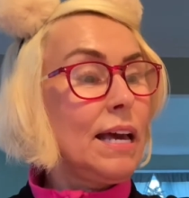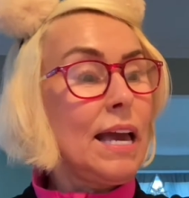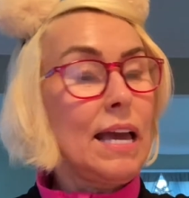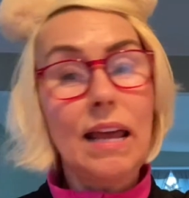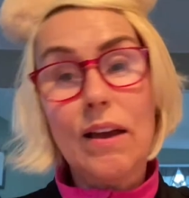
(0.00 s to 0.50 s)

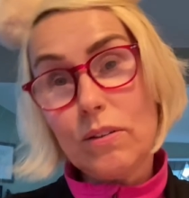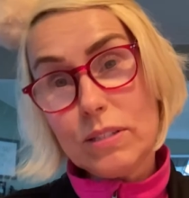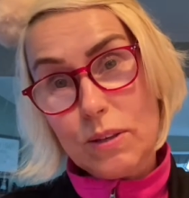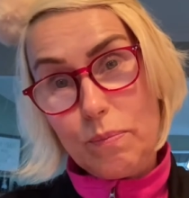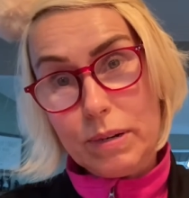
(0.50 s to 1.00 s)
And I
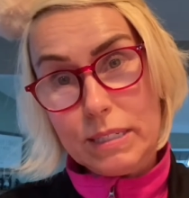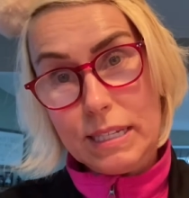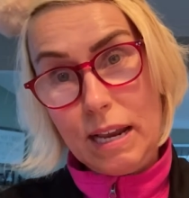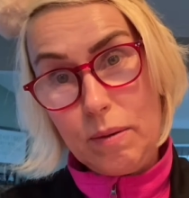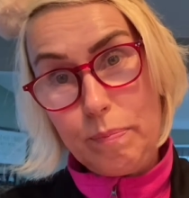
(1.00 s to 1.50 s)
also printed
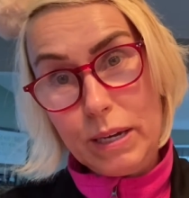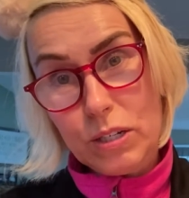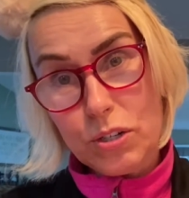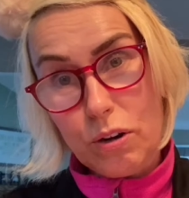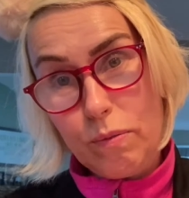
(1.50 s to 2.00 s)
out a
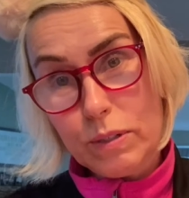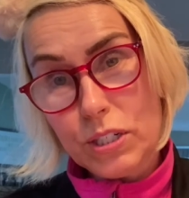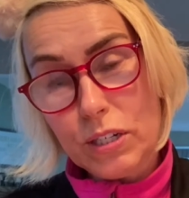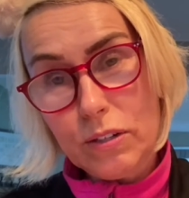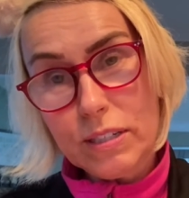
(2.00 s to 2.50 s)
picture of what
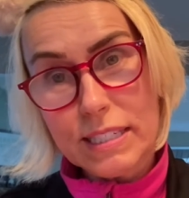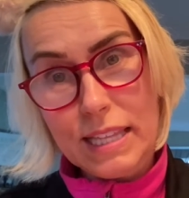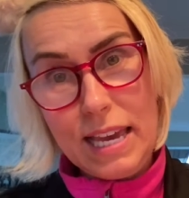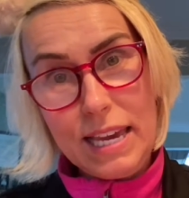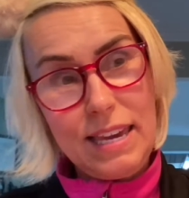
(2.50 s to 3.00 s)
she looks like.